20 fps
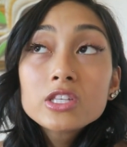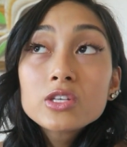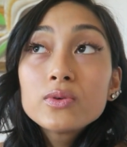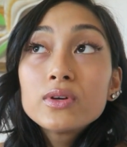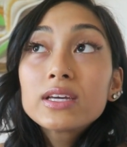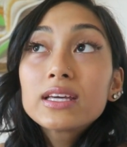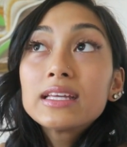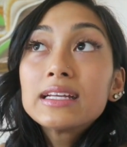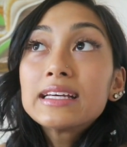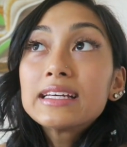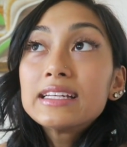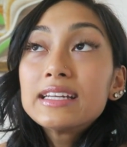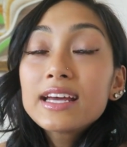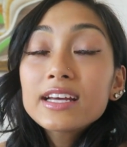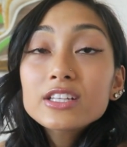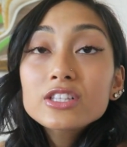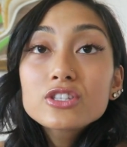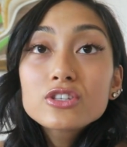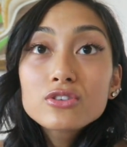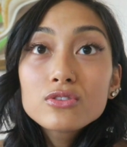So it can
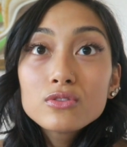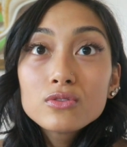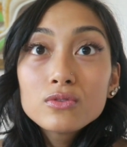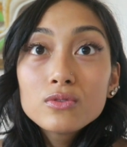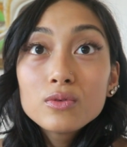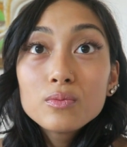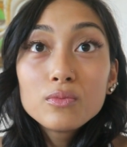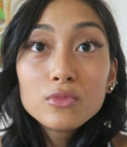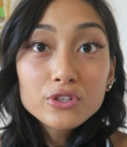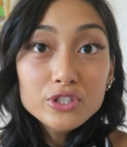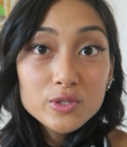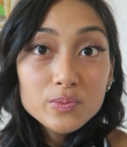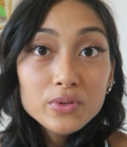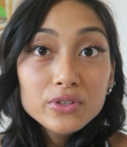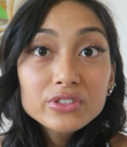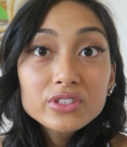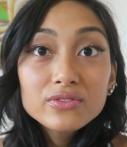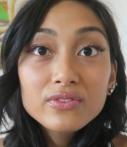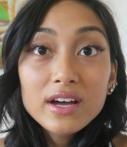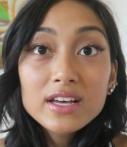connect to
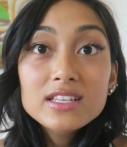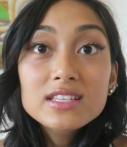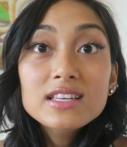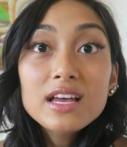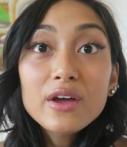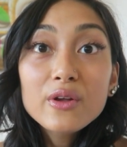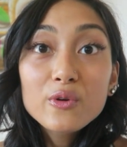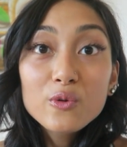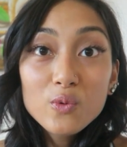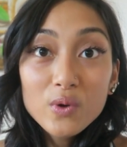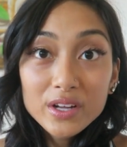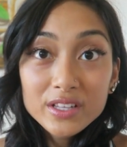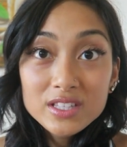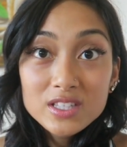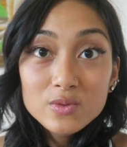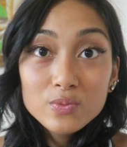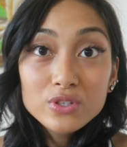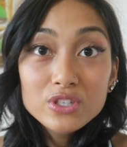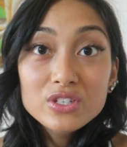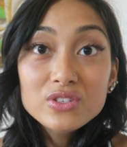multiple devices at
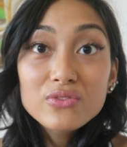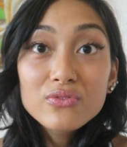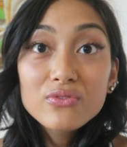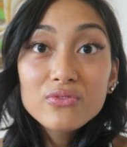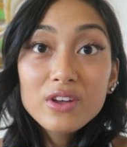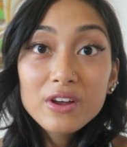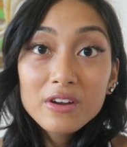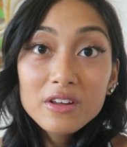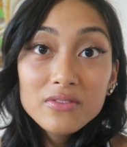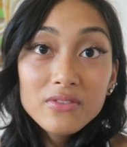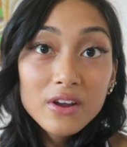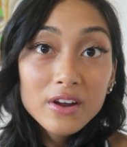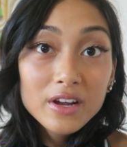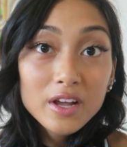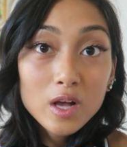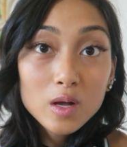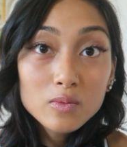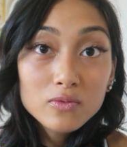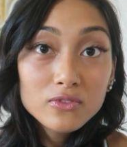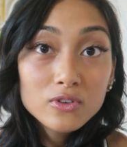once, which is very, very
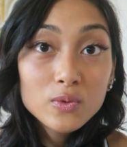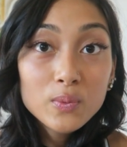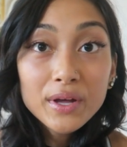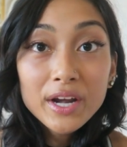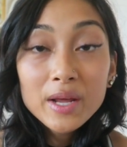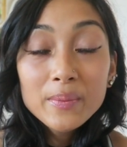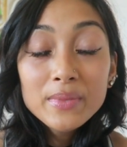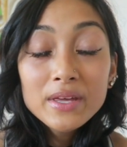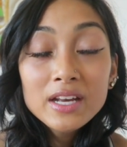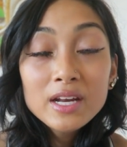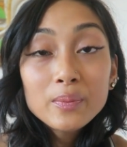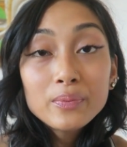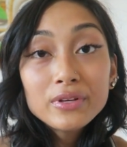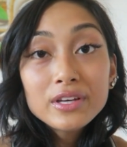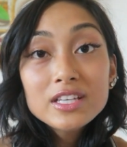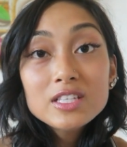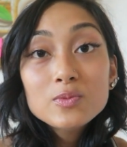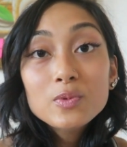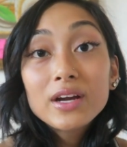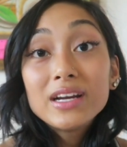helpful when I'm in a
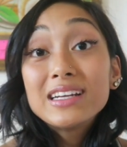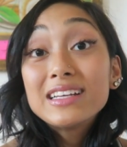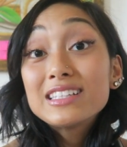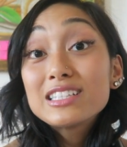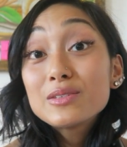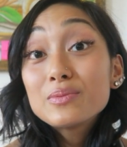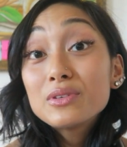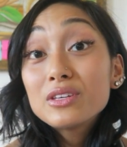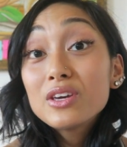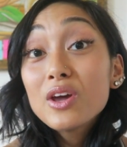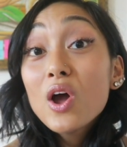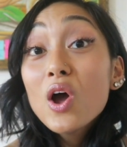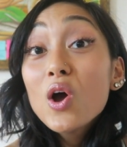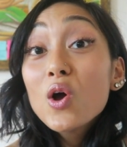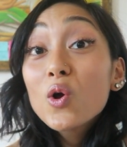place where I need to be